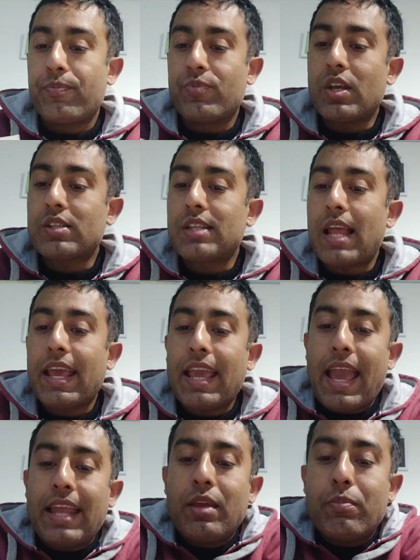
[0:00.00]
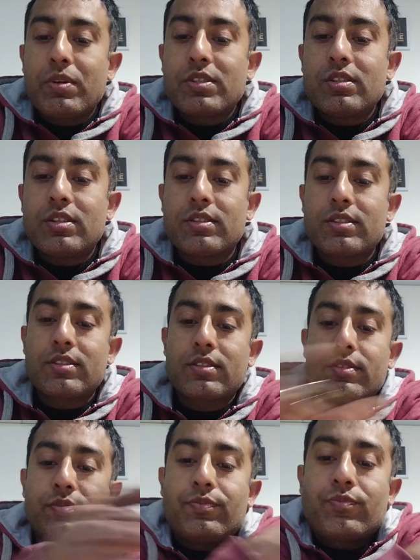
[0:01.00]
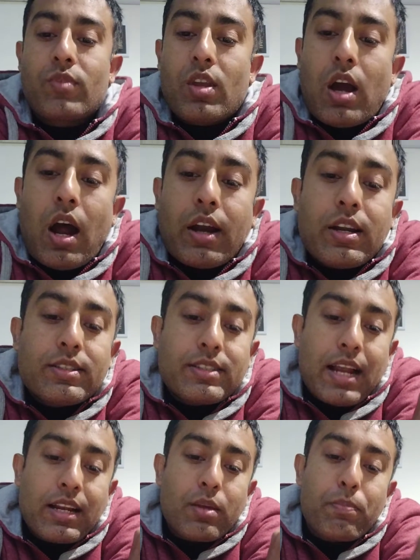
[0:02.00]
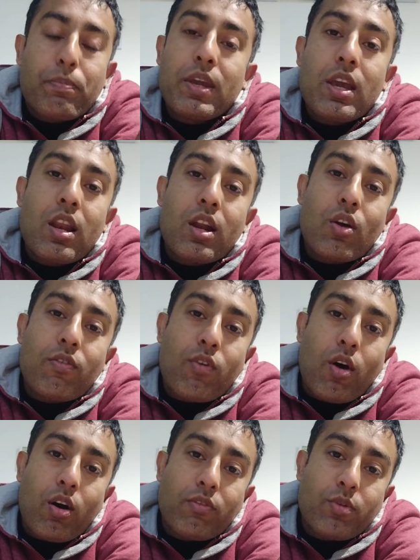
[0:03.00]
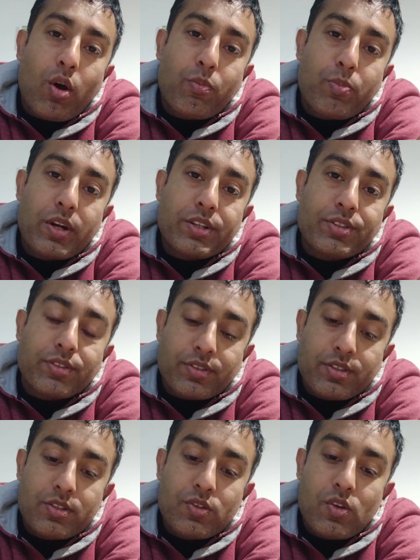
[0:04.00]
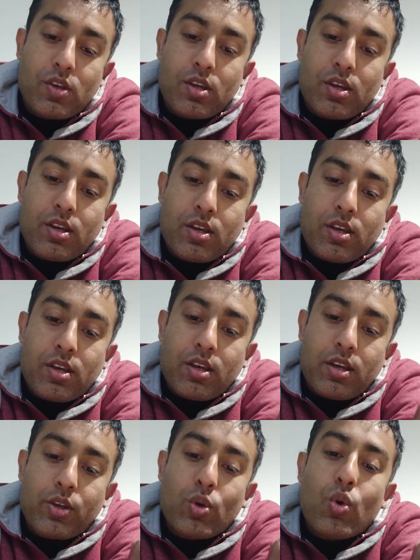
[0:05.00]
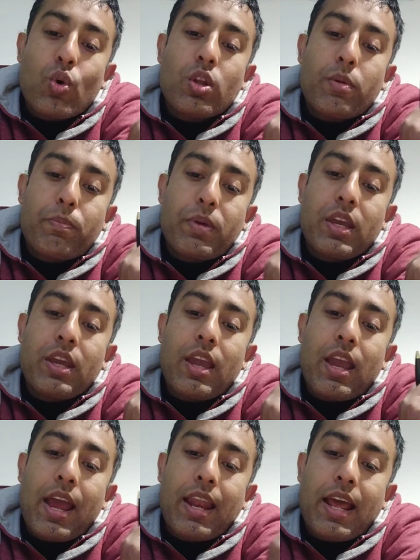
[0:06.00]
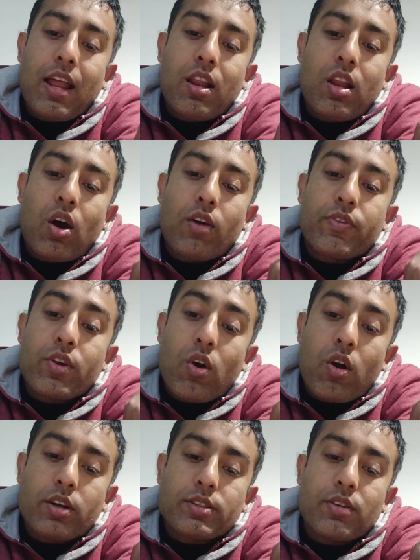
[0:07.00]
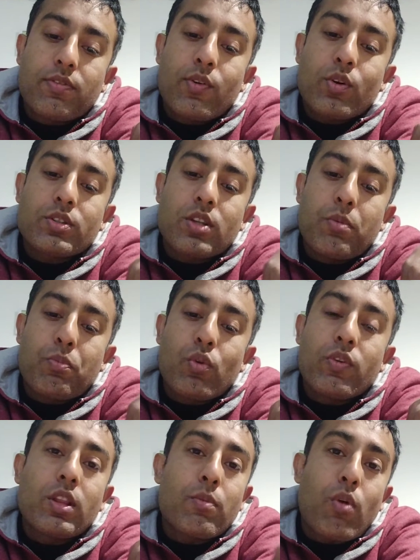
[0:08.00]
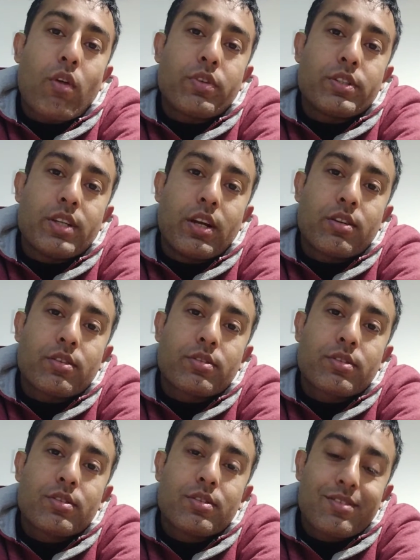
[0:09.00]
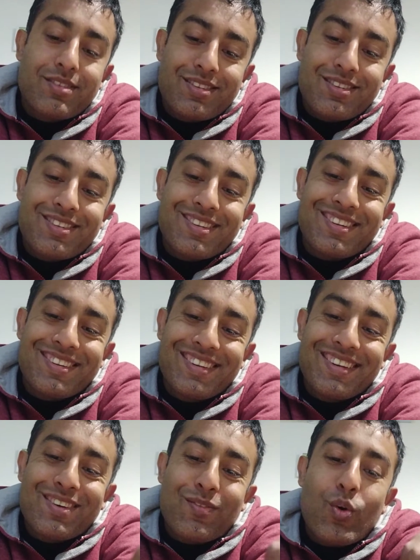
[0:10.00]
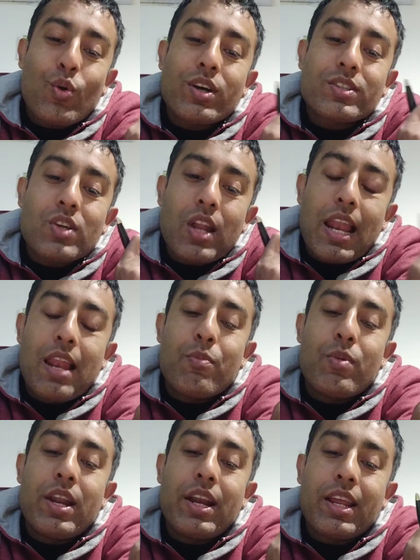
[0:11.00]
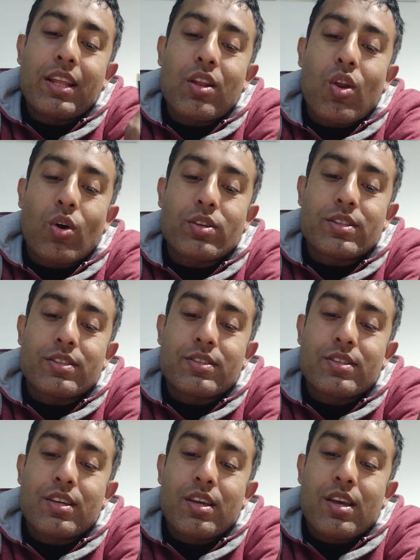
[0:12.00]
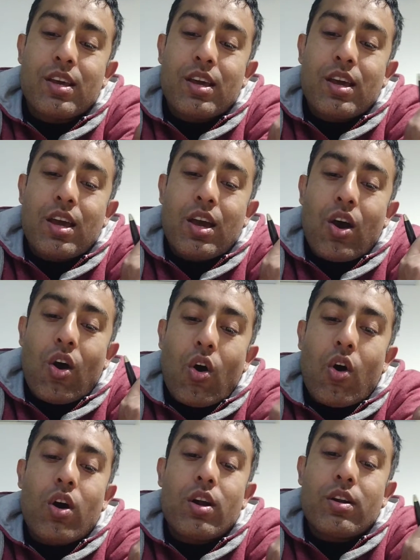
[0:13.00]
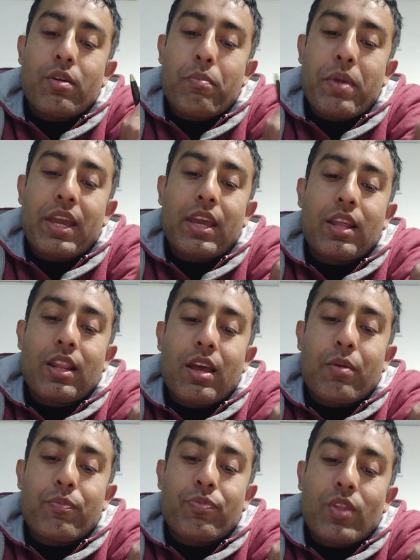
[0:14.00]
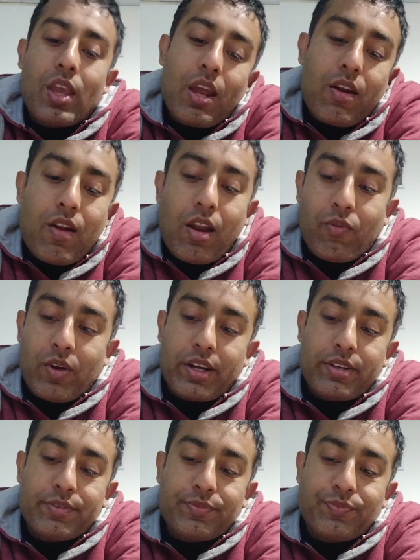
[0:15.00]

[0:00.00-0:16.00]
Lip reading: Just like any business, understand the PLN of operations. You know the P and L of yours and focus on improving the profit centers. Focus on eliminating the losses or making them irrelevant.